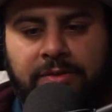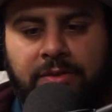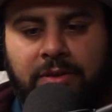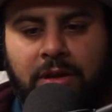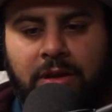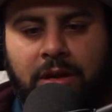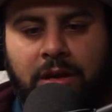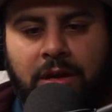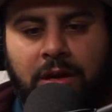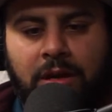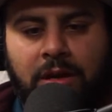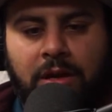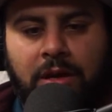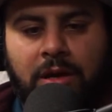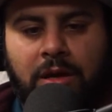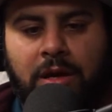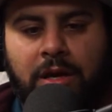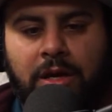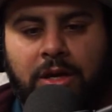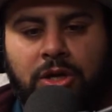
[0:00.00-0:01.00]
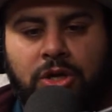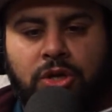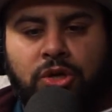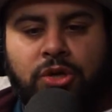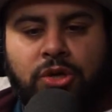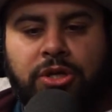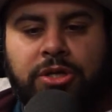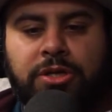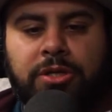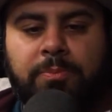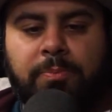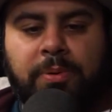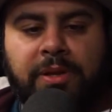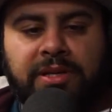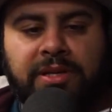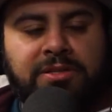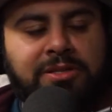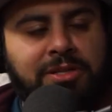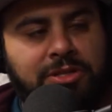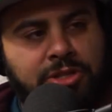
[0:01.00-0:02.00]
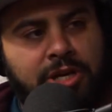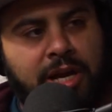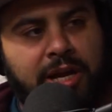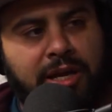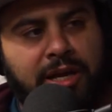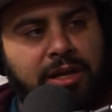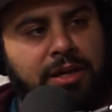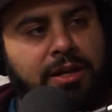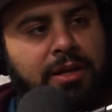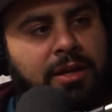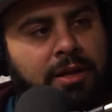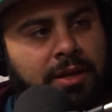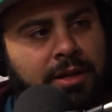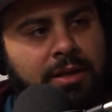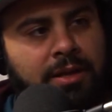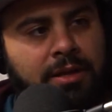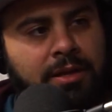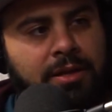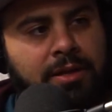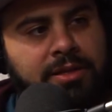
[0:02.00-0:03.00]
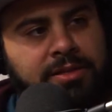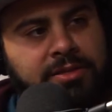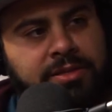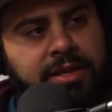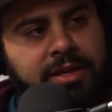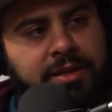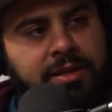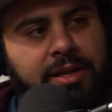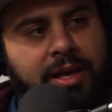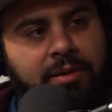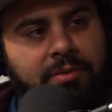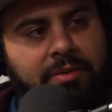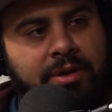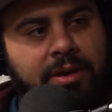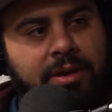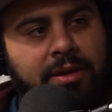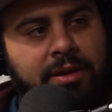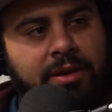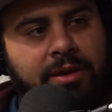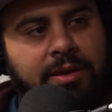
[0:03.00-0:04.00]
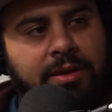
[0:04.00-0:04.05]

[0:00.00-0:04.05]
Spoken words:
is a good place to check in. Let's say it that way.